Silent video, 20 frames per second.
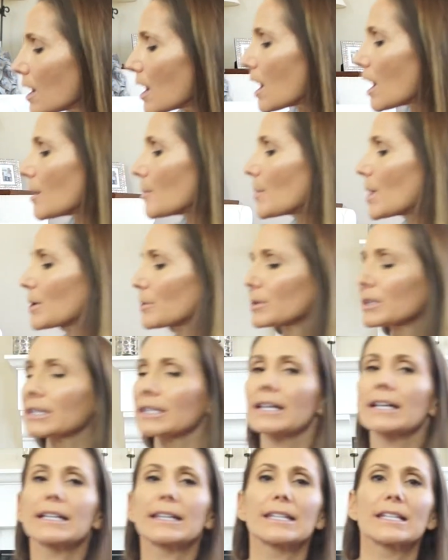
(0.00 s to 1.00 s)
I really
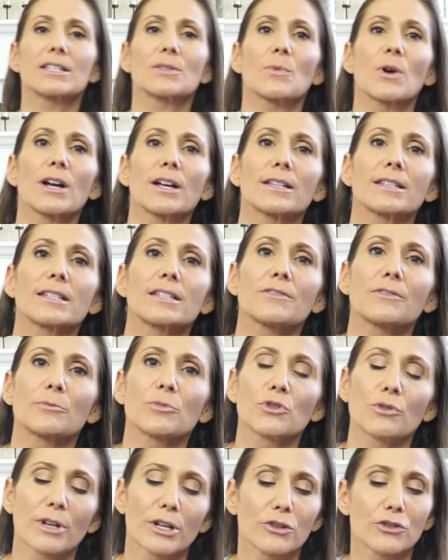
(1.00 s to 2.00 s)
like these ones from
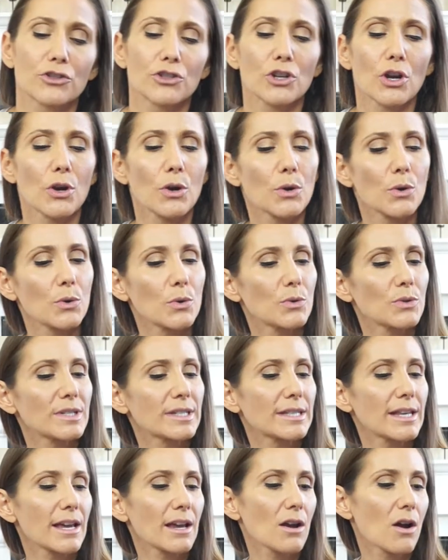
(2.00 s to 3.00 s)
Trader
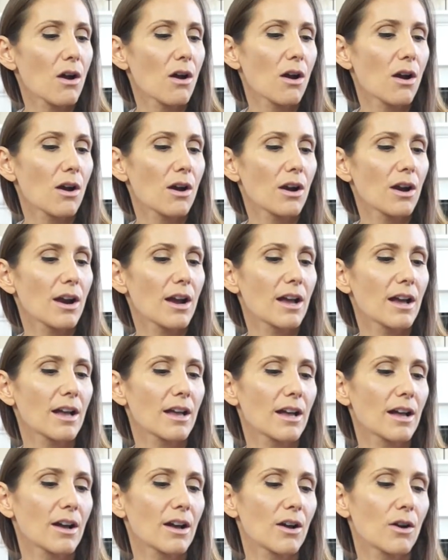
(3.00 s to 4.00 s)
Joe's. They are,
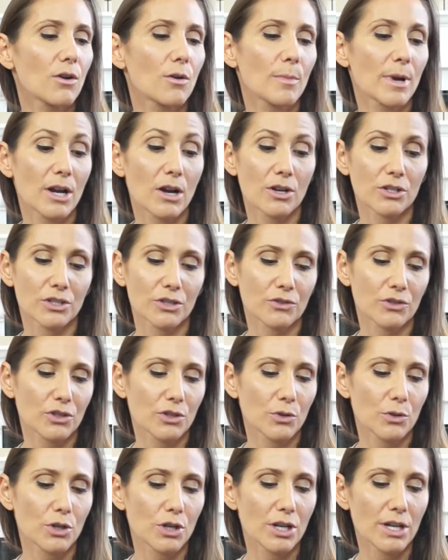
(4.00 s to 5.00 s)
oh my gosh, they're
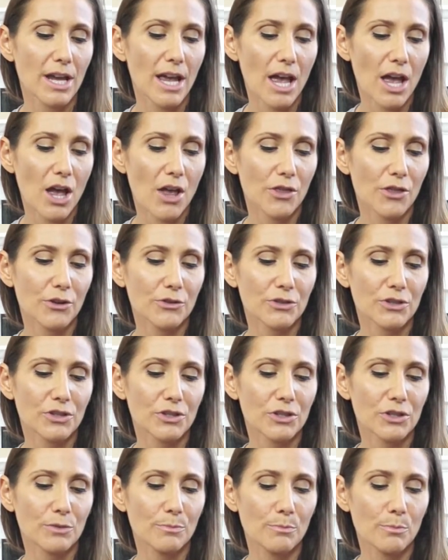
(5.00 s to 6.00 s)
so good. They're
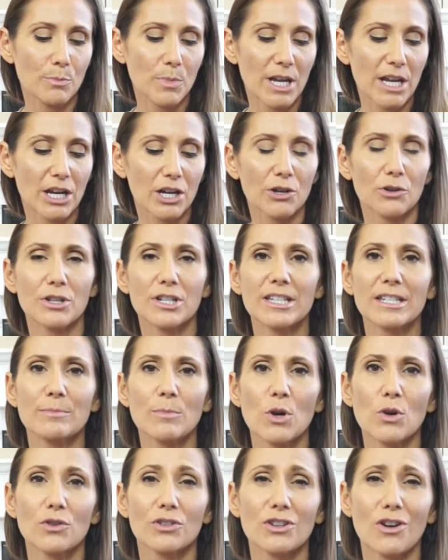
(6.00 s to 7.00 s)
some hickory
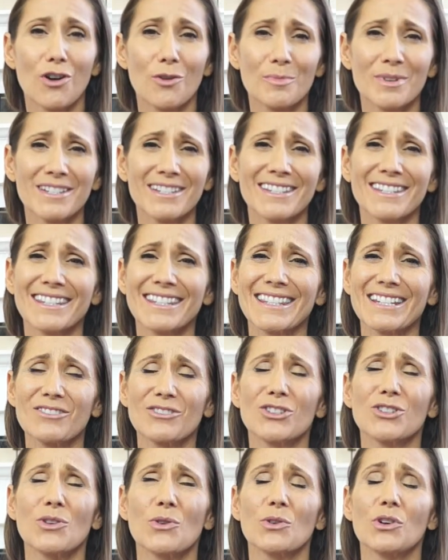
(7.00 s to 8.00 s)
smoked almonds. They're
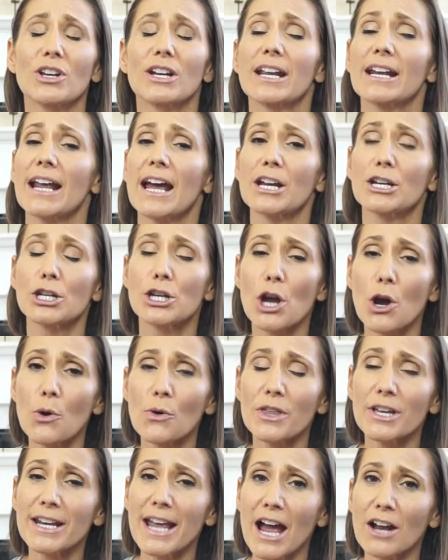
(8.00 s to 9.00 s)
so good, and I
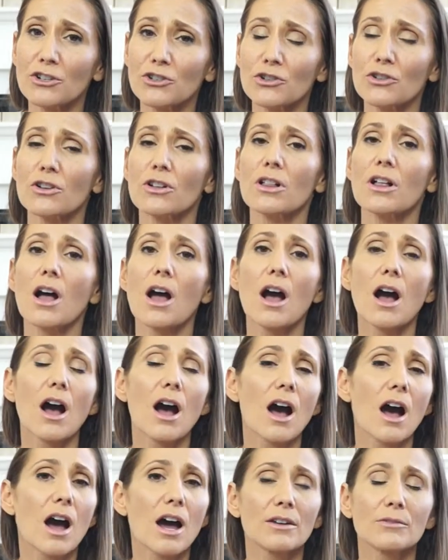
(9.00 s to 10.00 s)
know the natural,
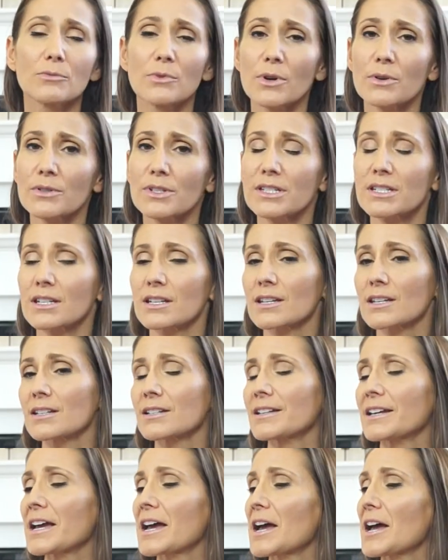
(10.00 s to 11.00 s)

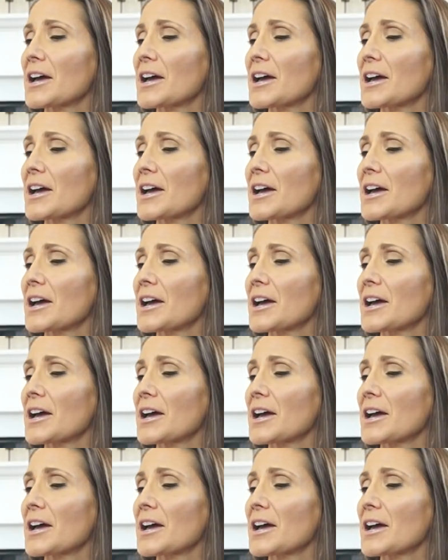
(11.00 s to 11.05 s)
unroasted,